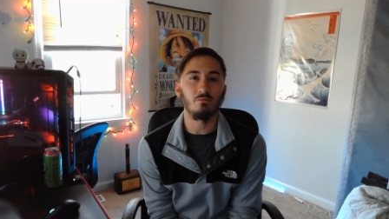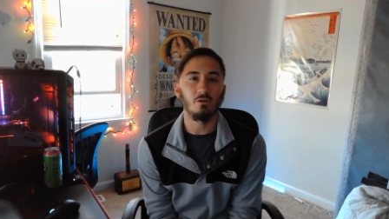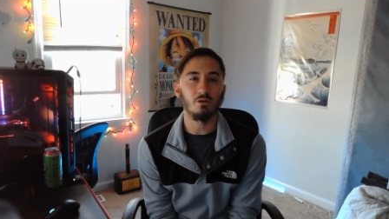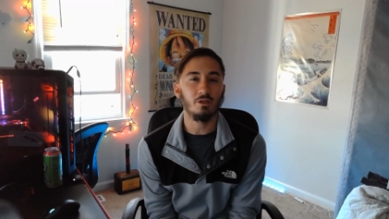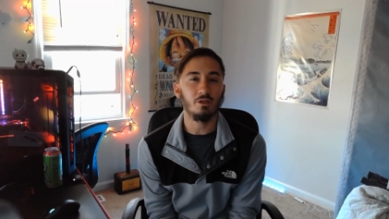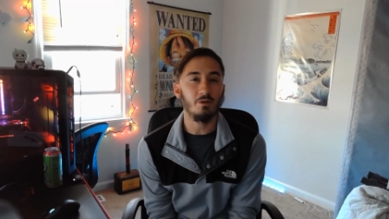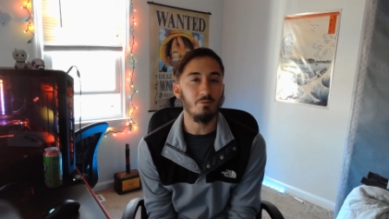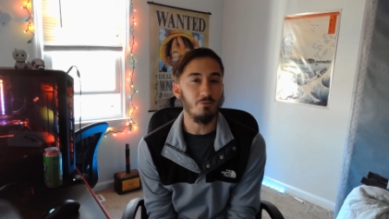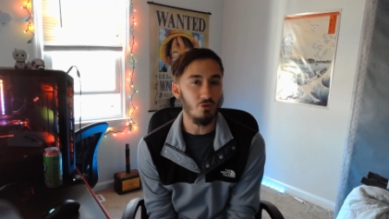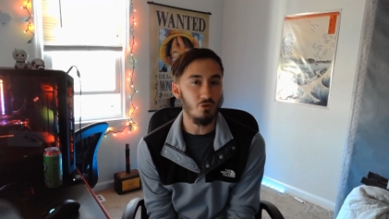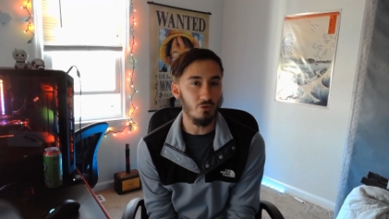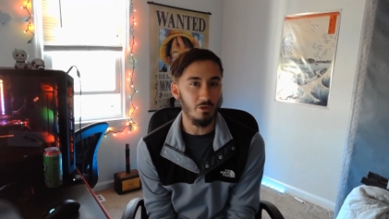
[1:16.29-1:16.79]

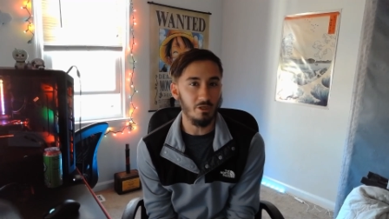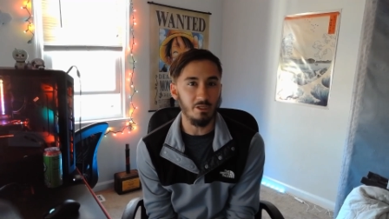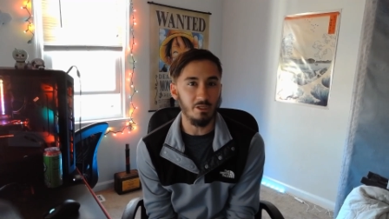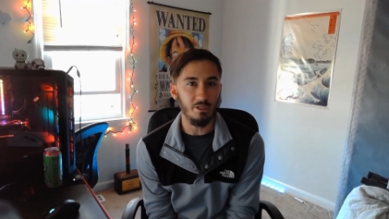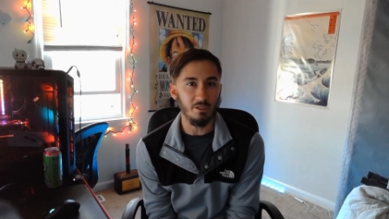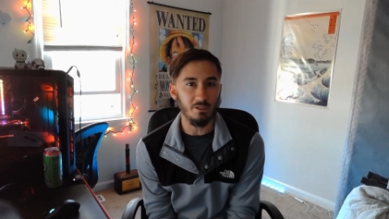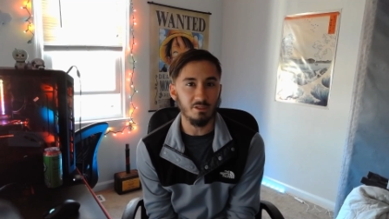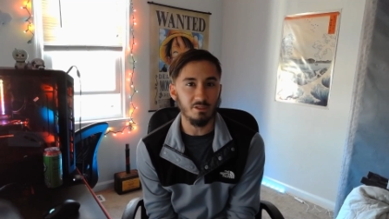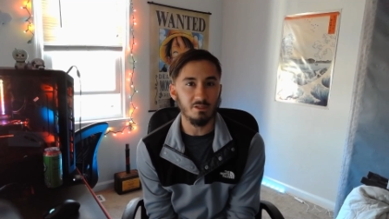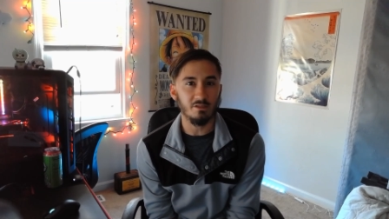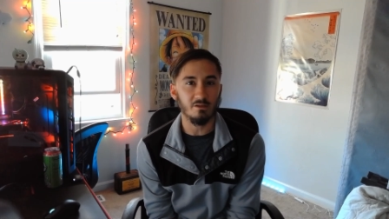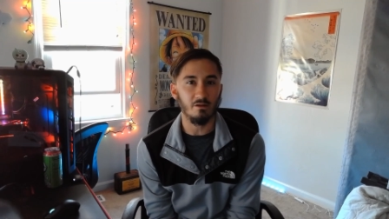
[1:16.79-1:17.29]

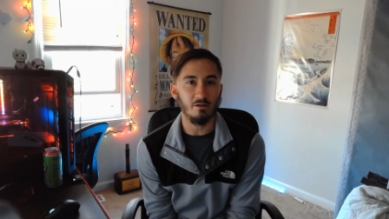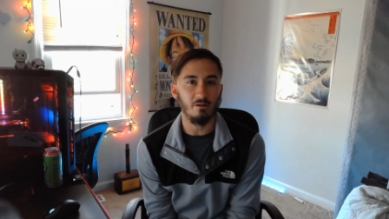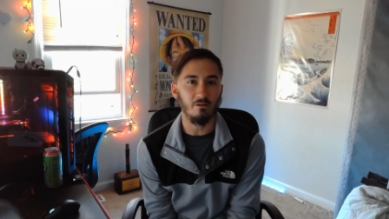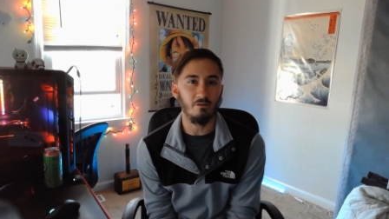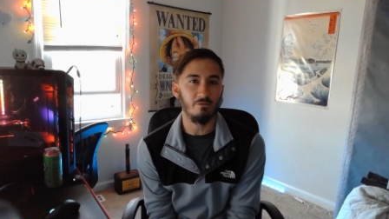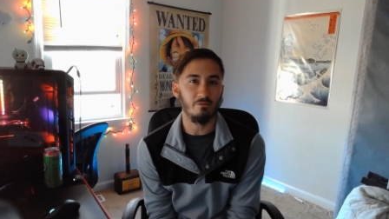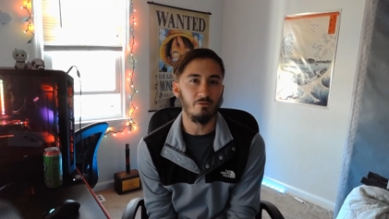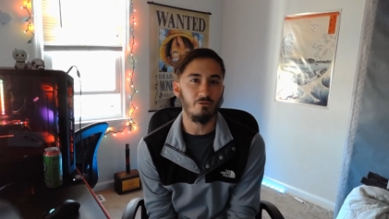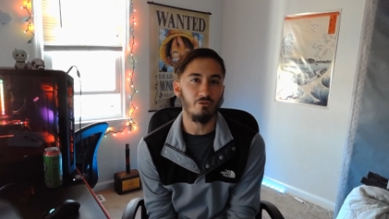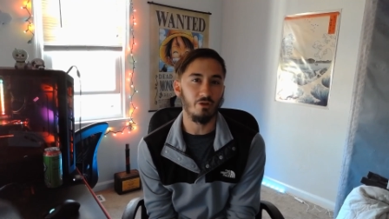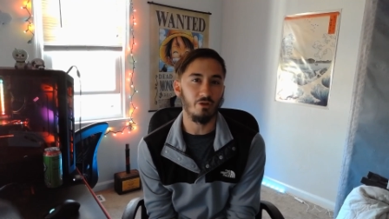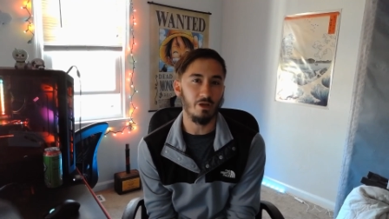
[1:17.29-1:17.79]
communities
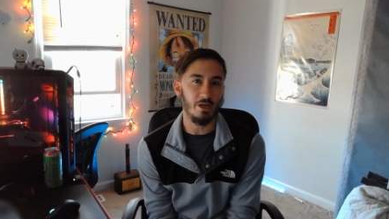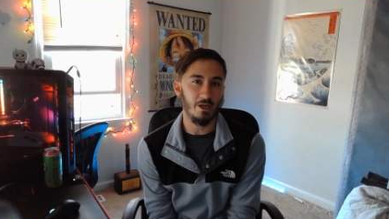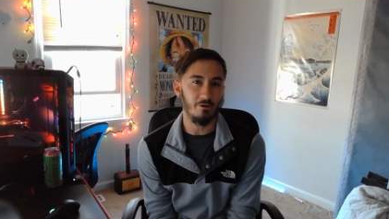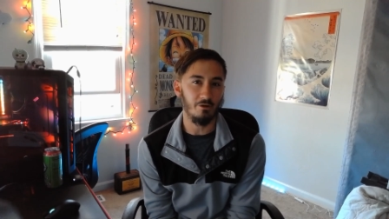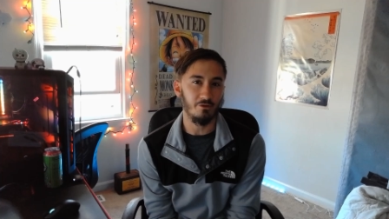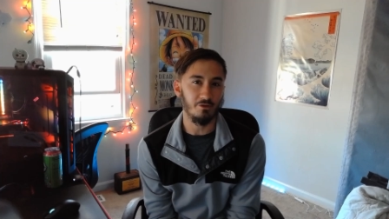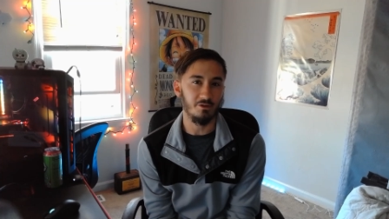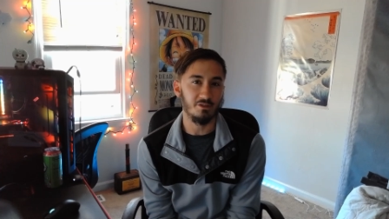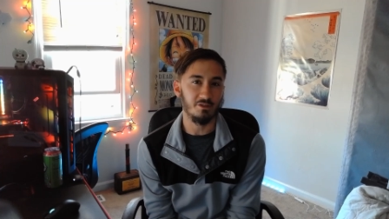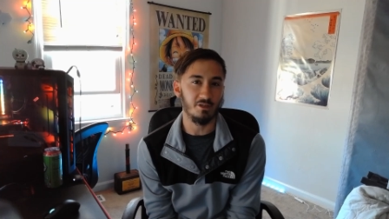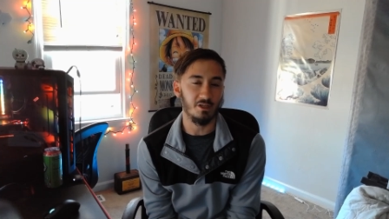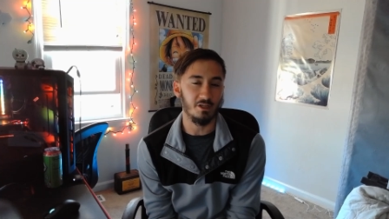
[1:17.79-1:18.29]
of
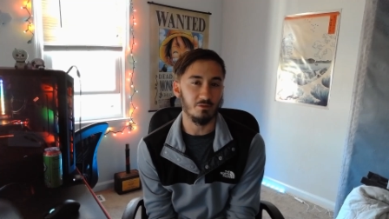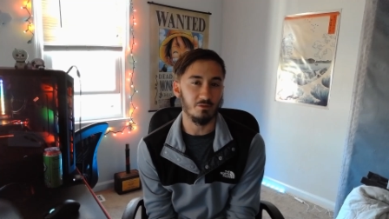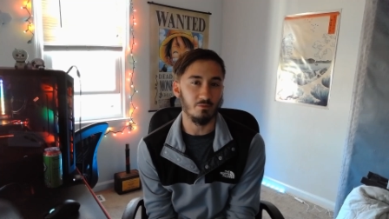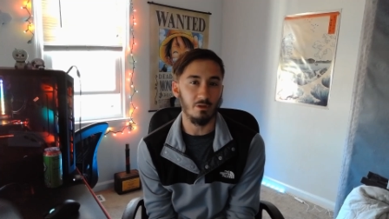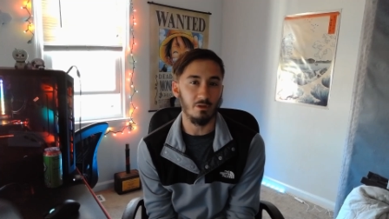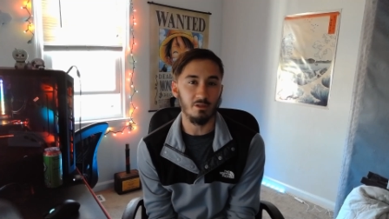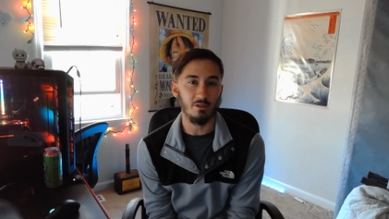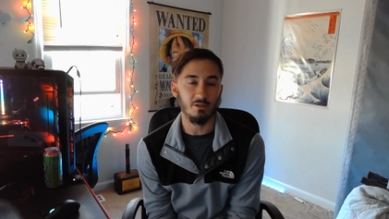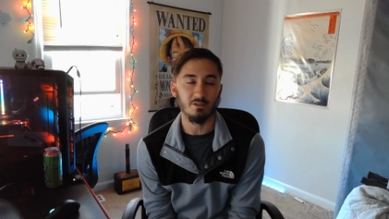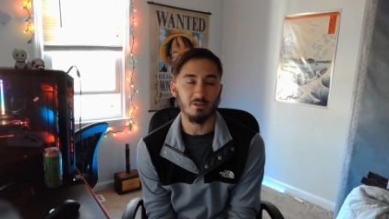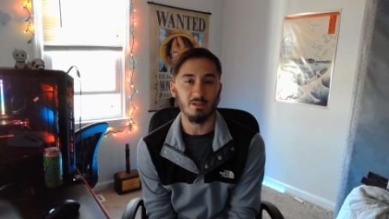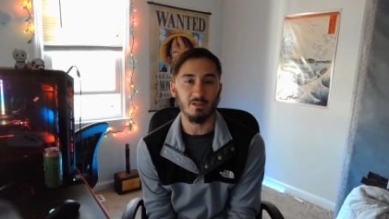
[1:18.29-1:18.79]
creators as
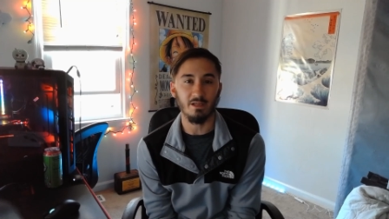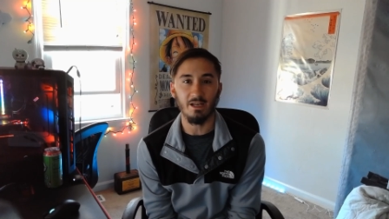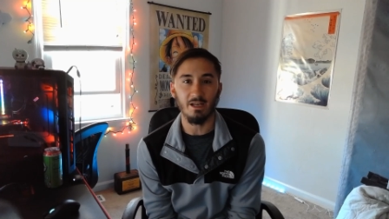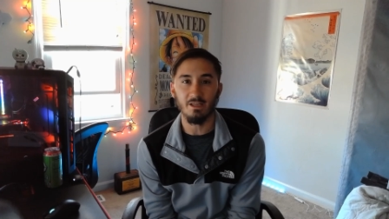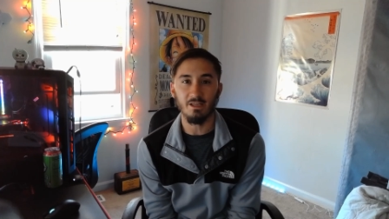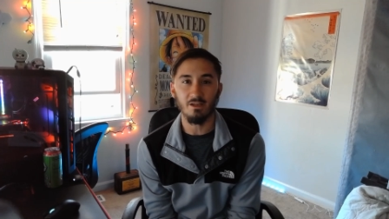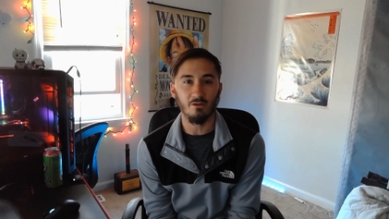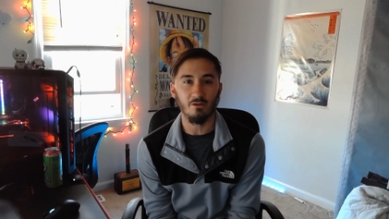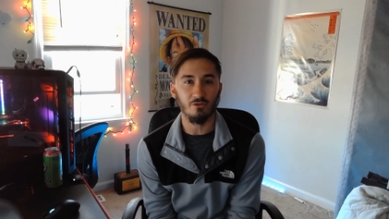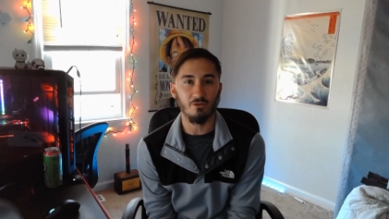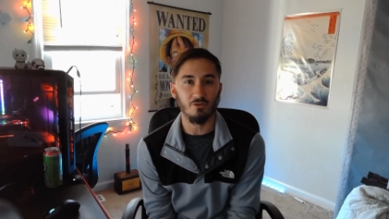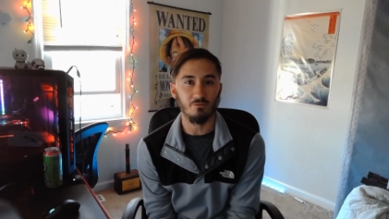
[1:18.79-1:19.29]
well as any
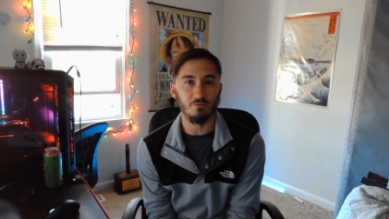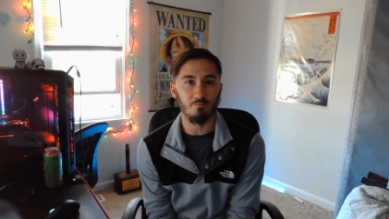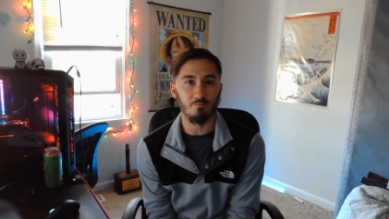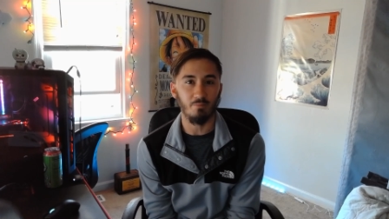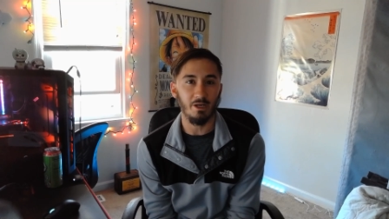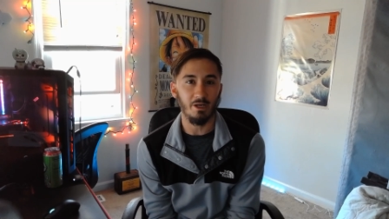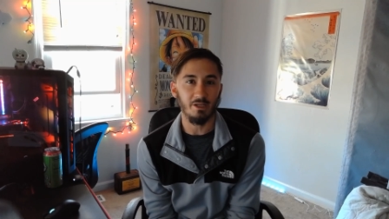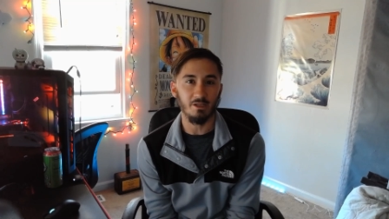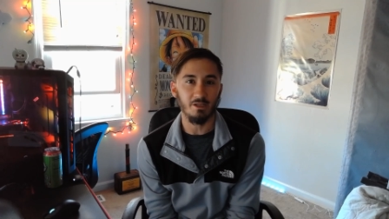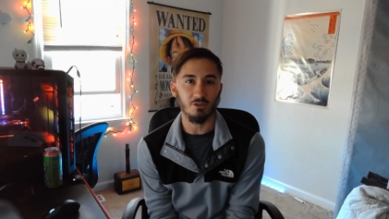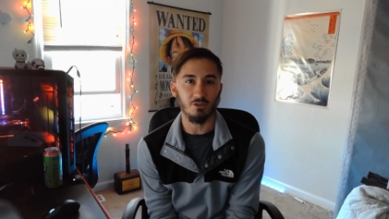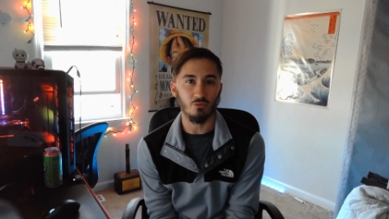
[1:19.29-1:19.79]
other
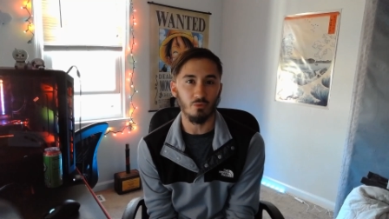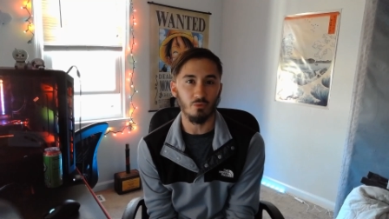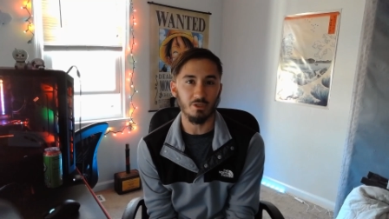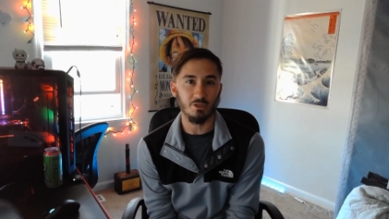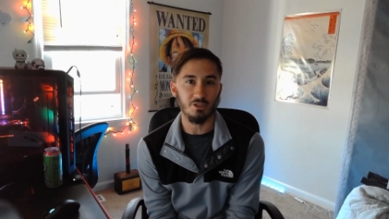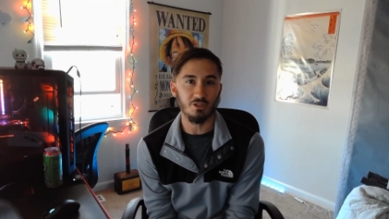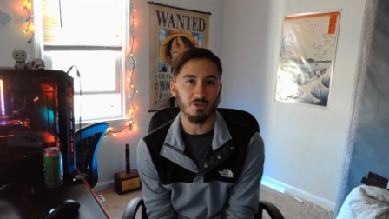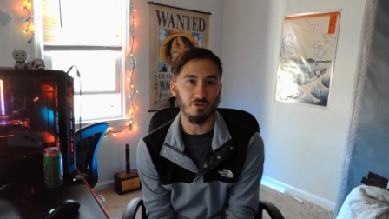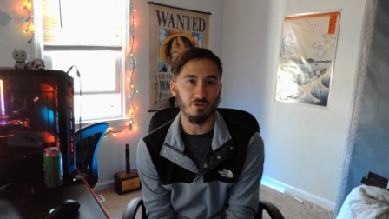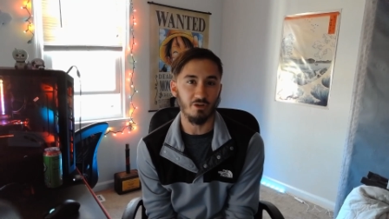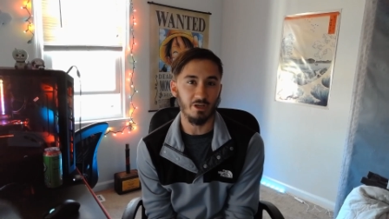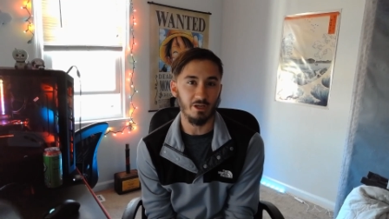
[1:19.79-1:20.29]
budding
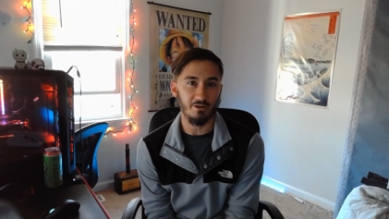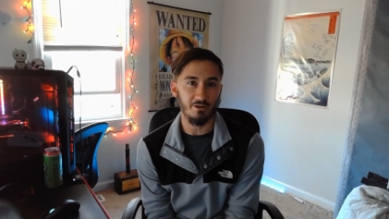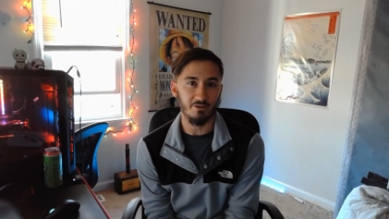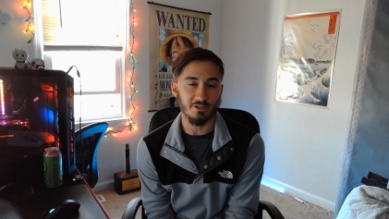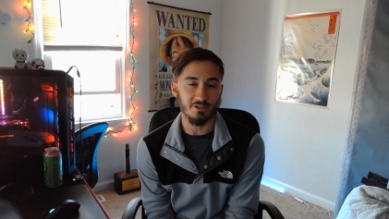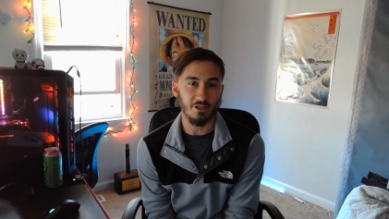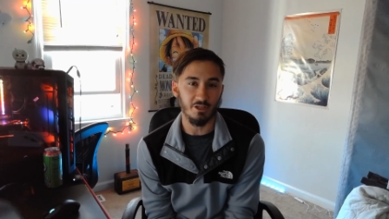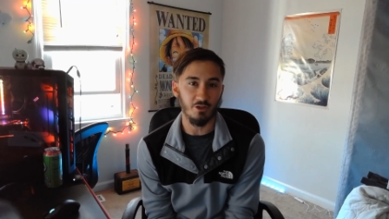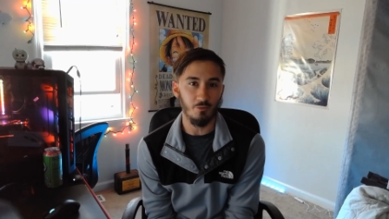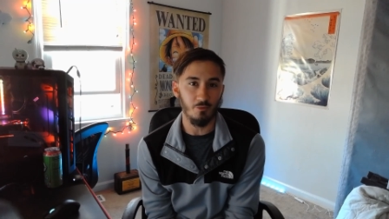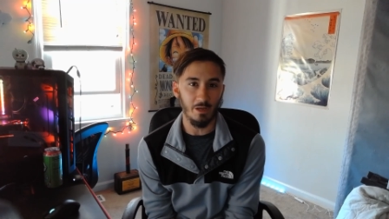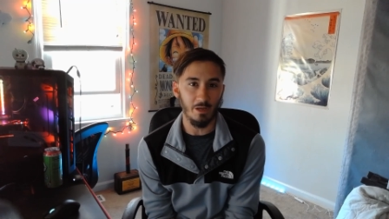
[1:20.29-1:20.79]
Twitch creators
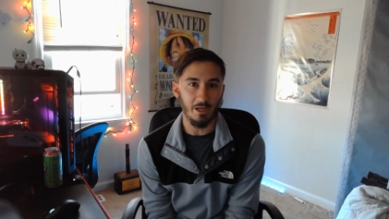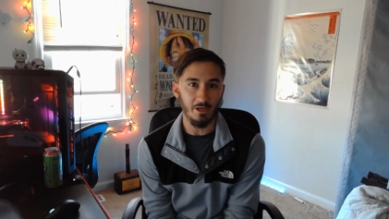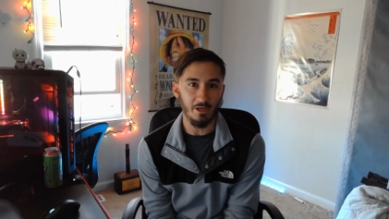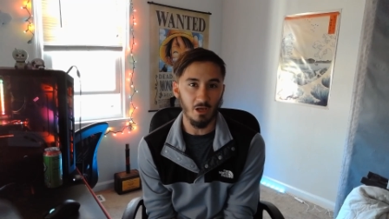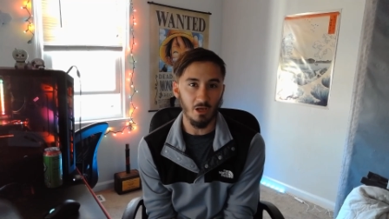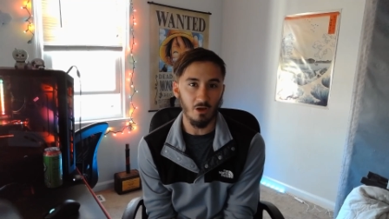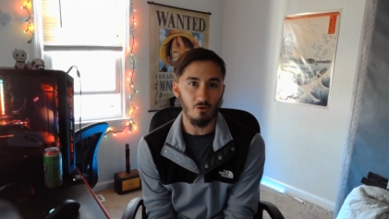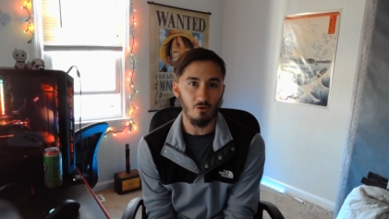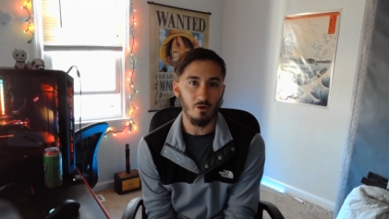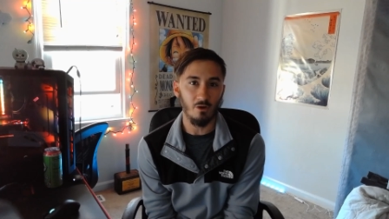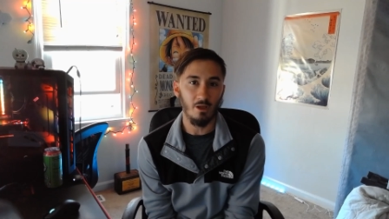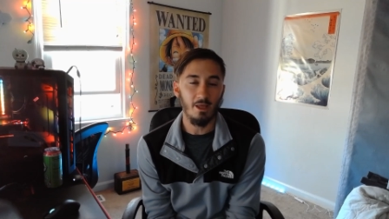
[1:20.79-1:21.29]
that you may
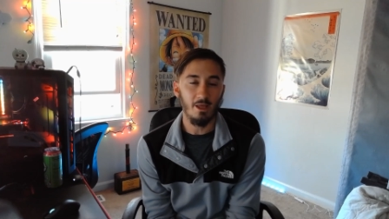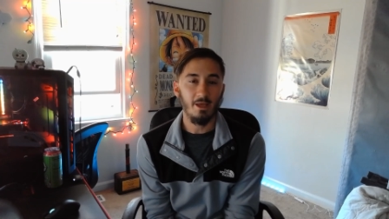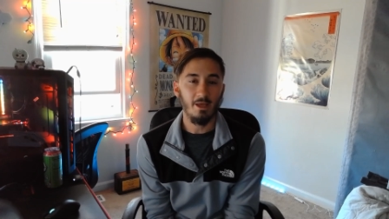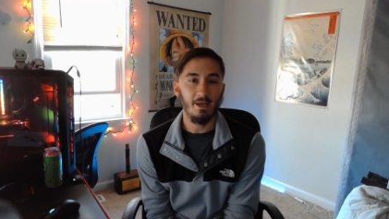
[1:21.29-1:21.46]
know